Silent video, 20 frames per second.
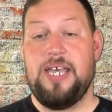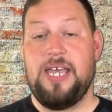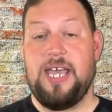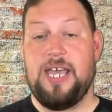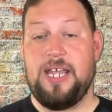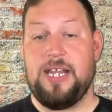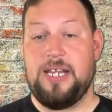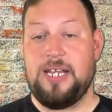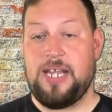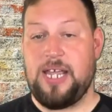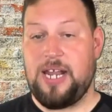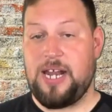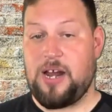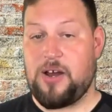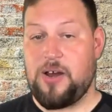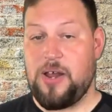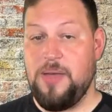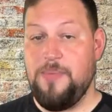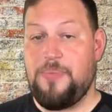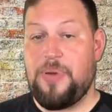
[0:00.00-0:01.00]
and
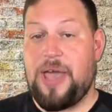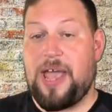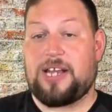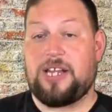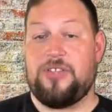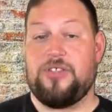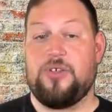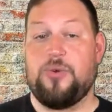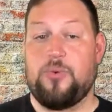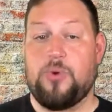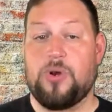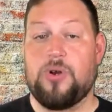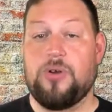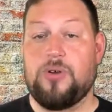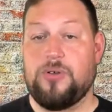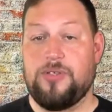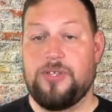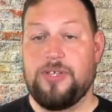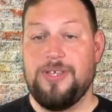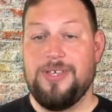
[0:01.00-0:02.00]
our impact on the
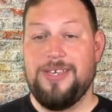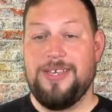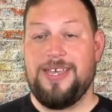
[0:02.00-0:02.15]
world